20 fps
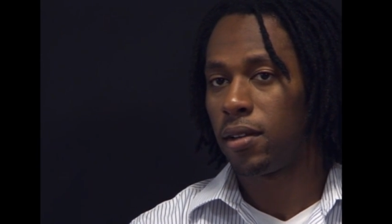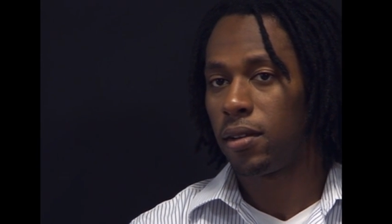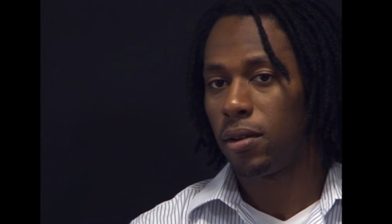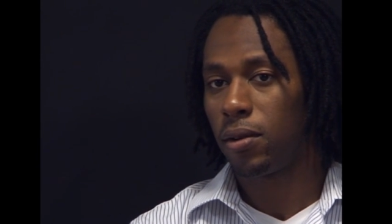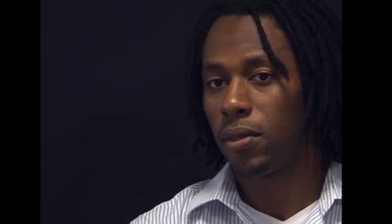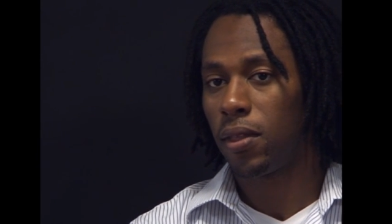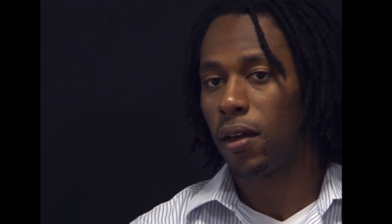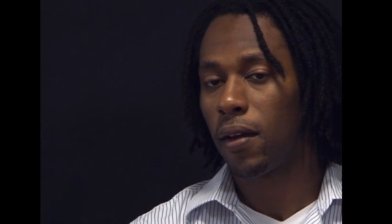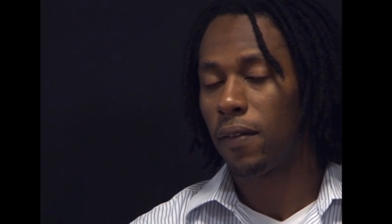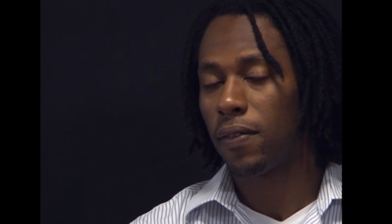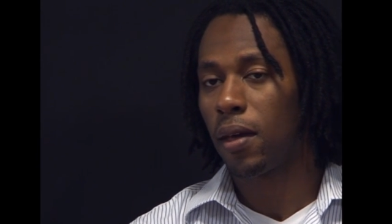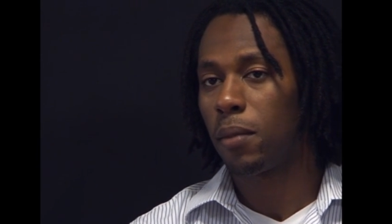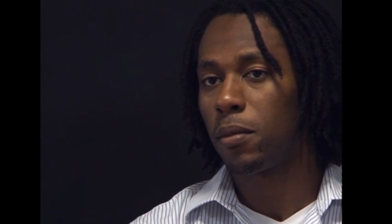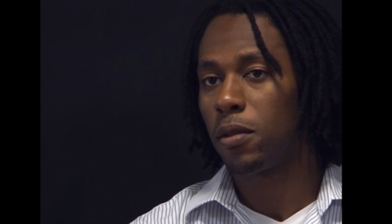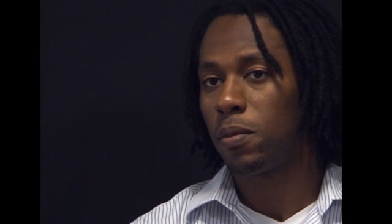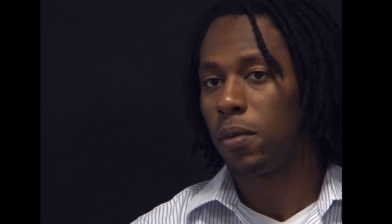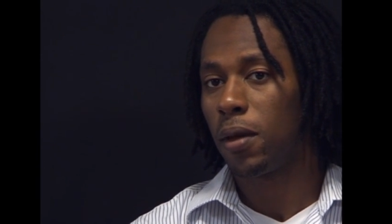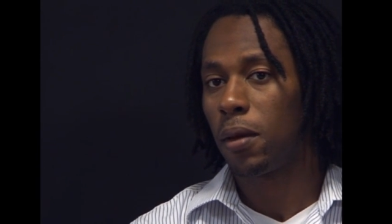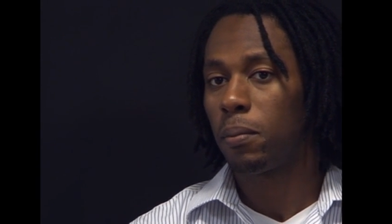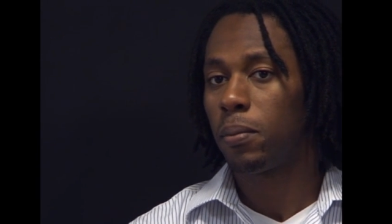Do you think of them
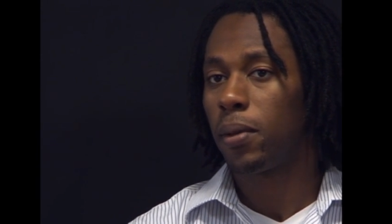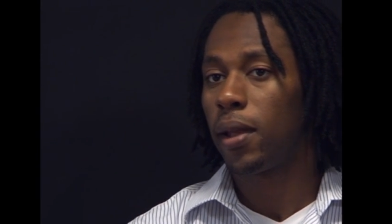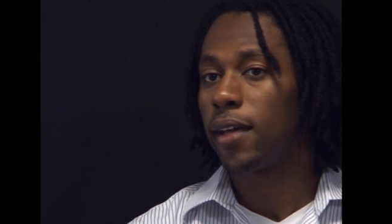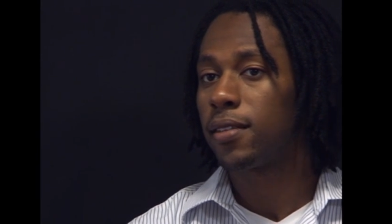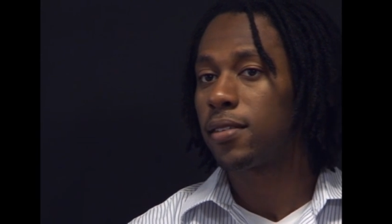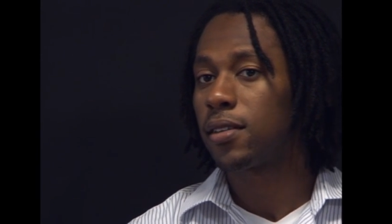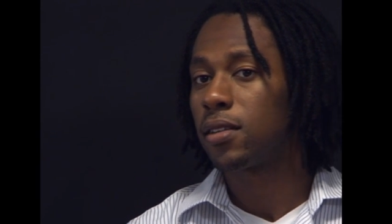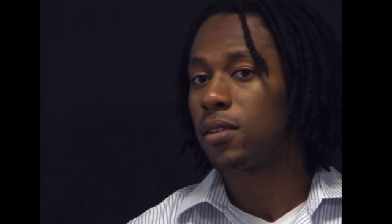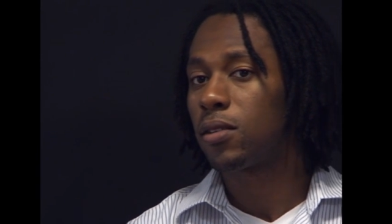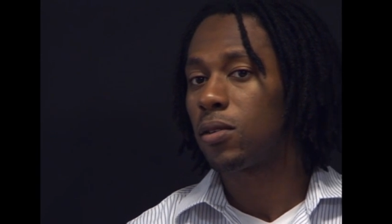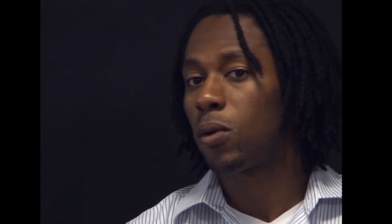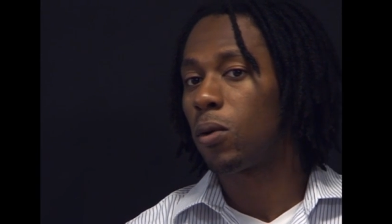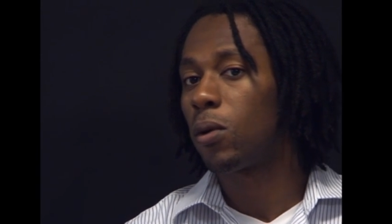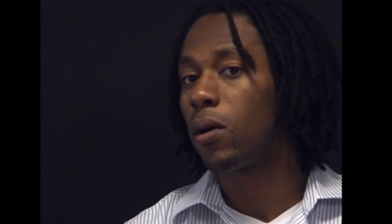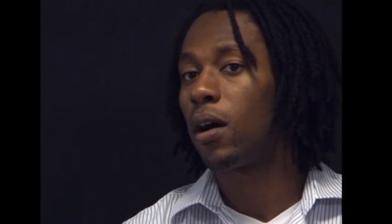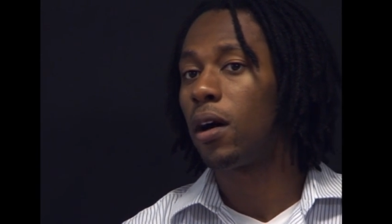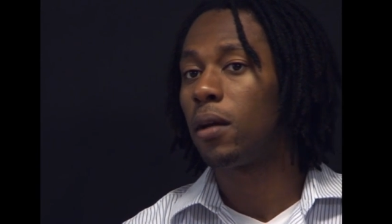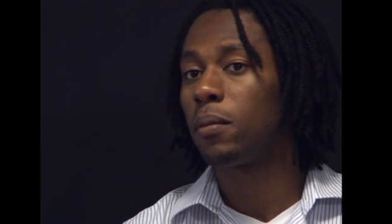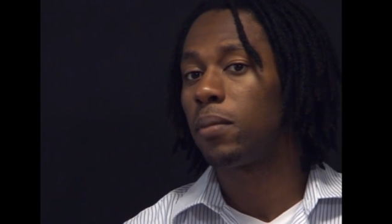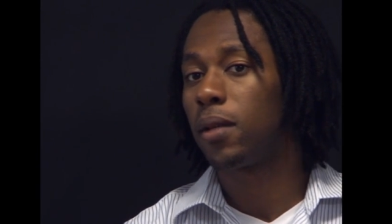as being pleasant
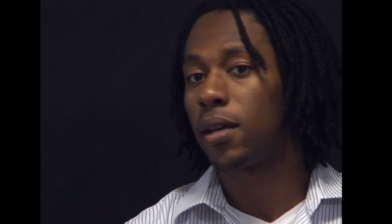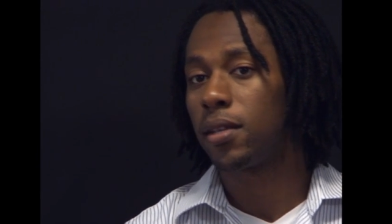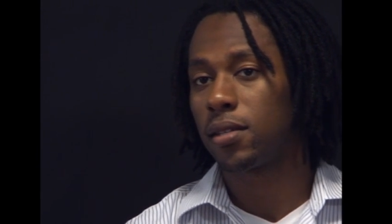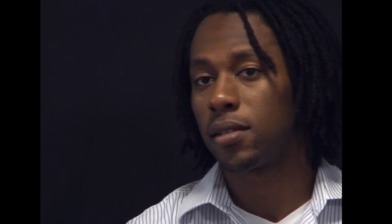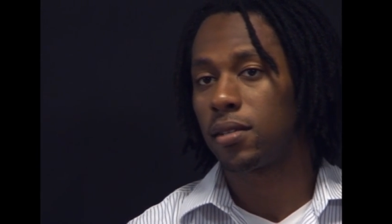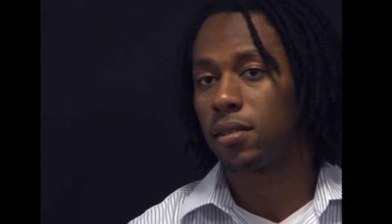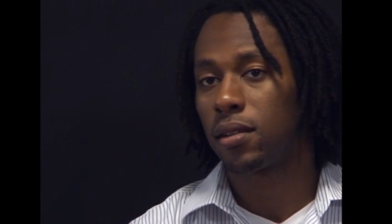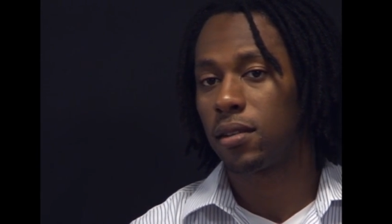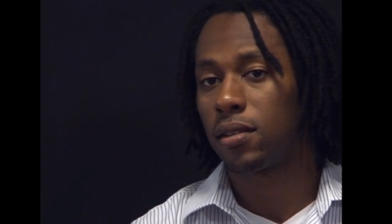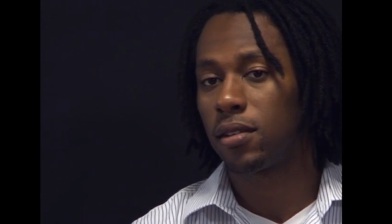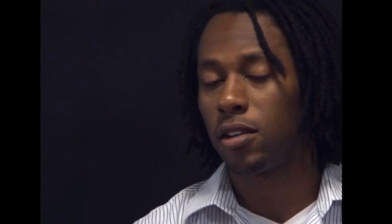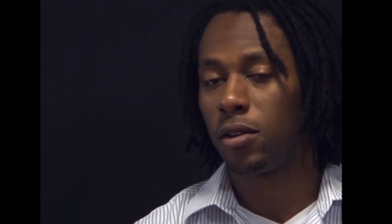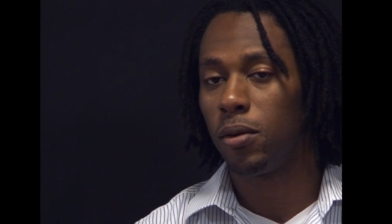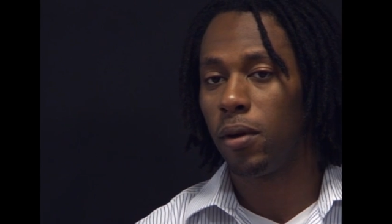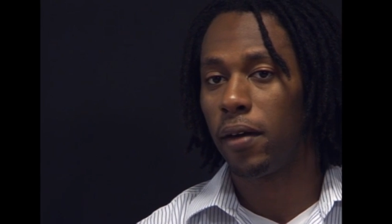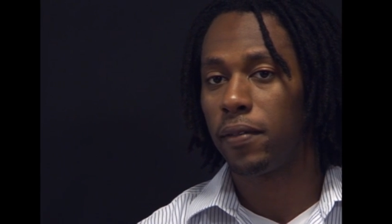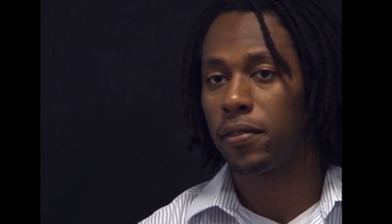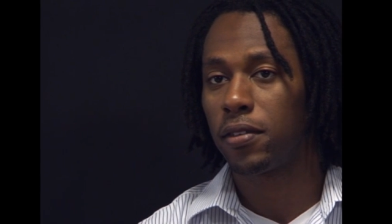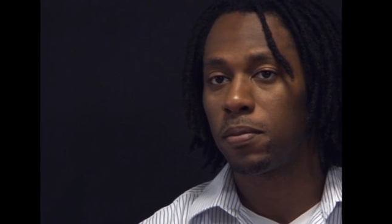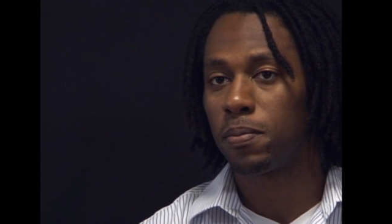or unpleasant? Do you
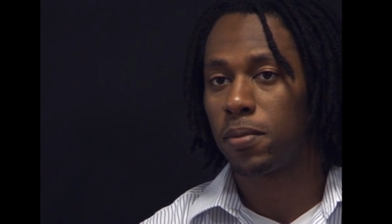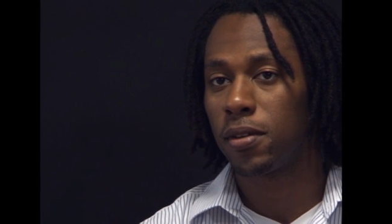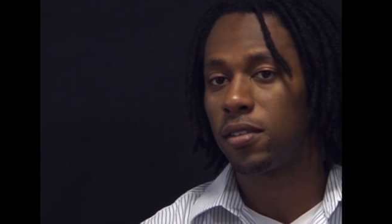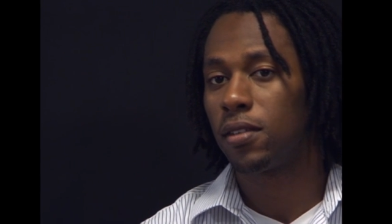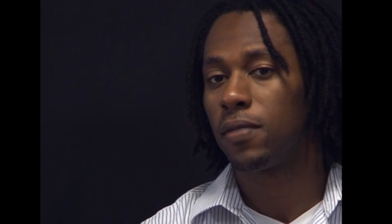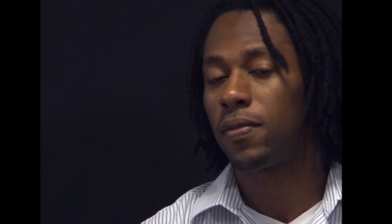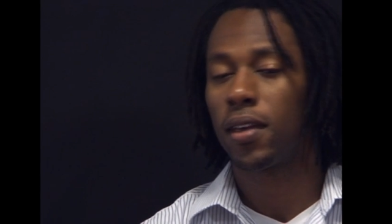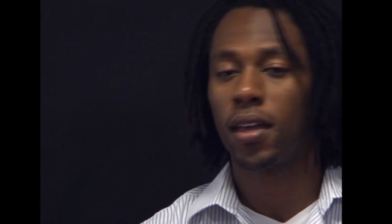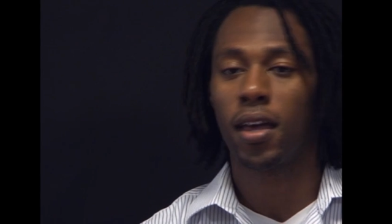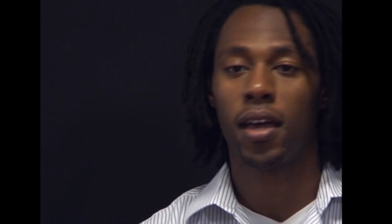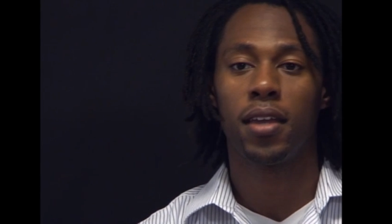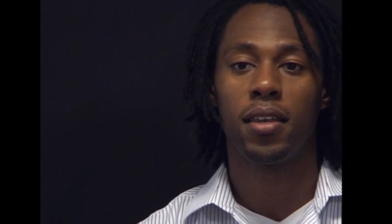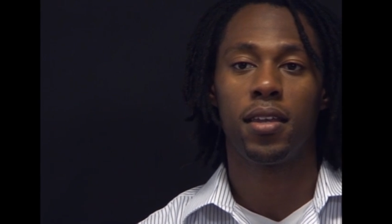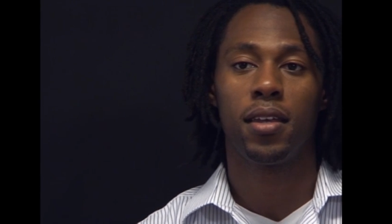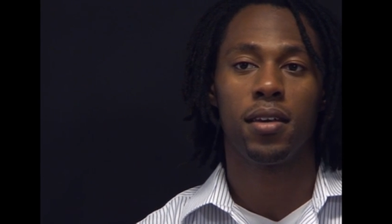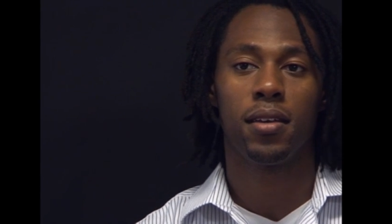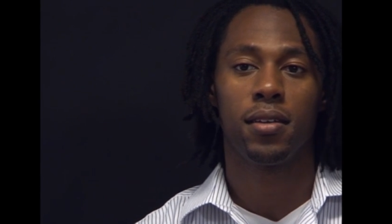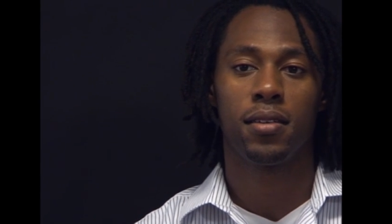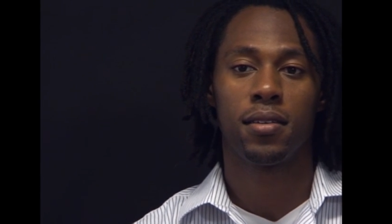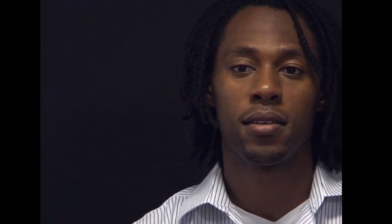have specific
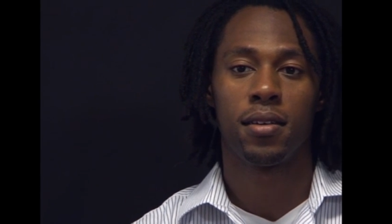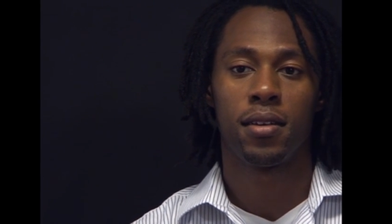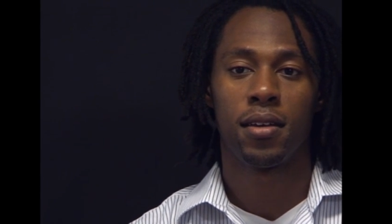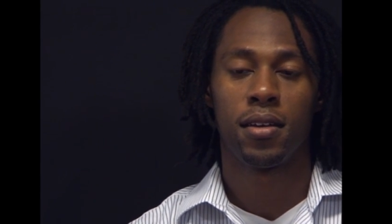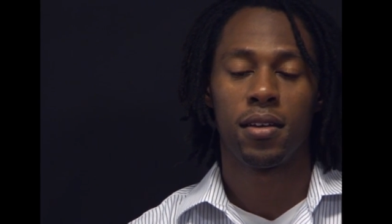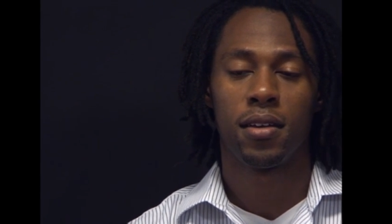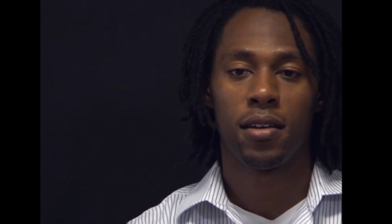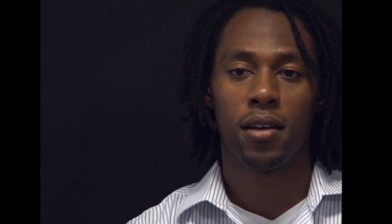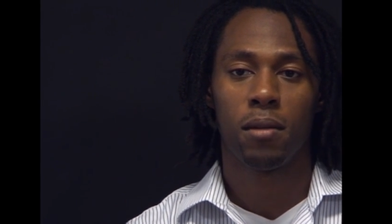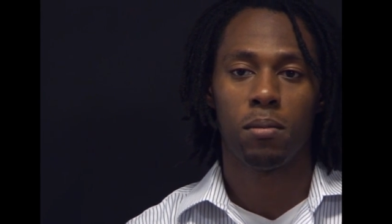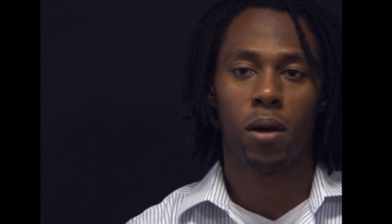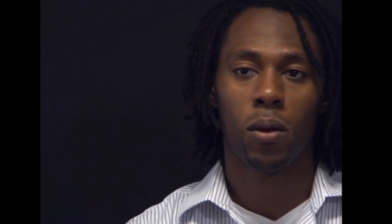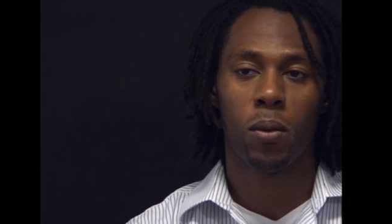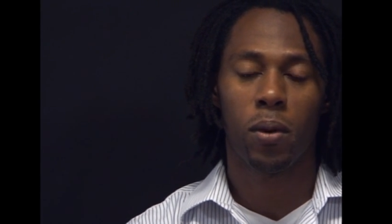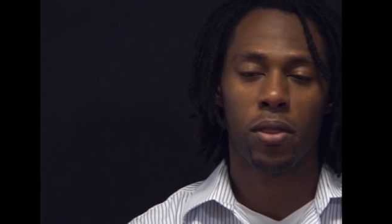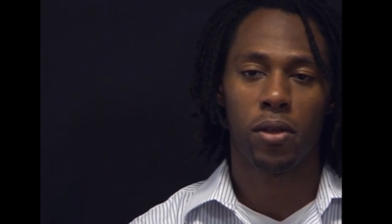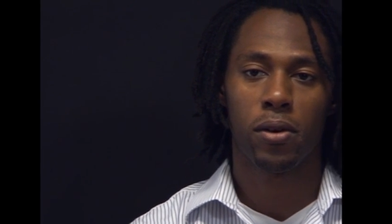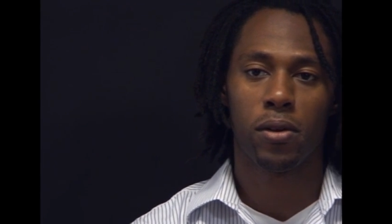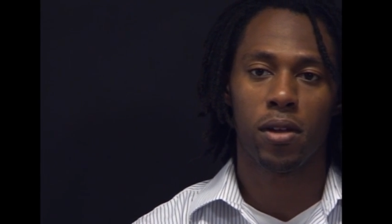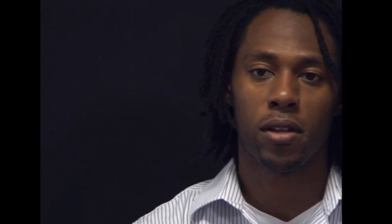ideas about
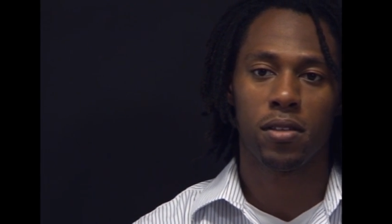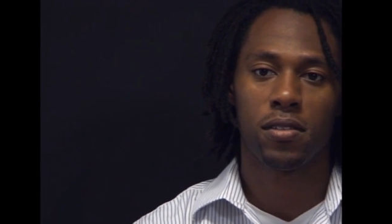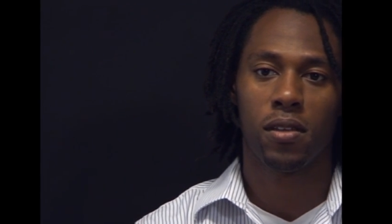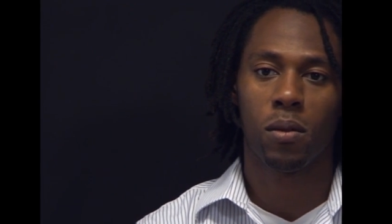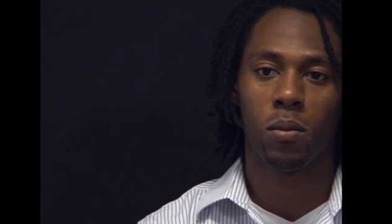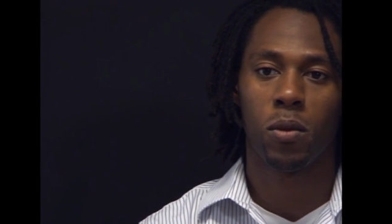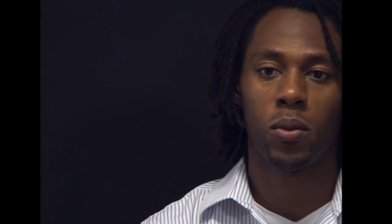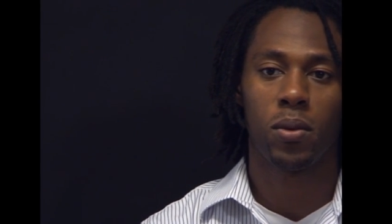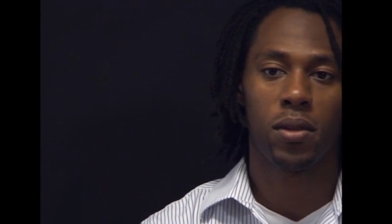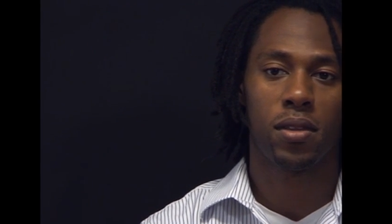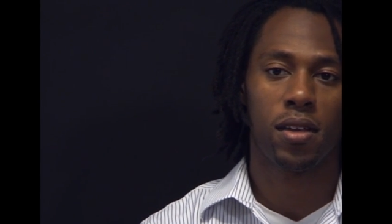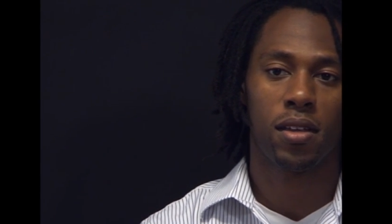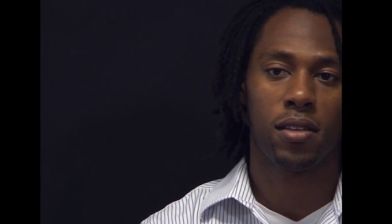whether or not someone with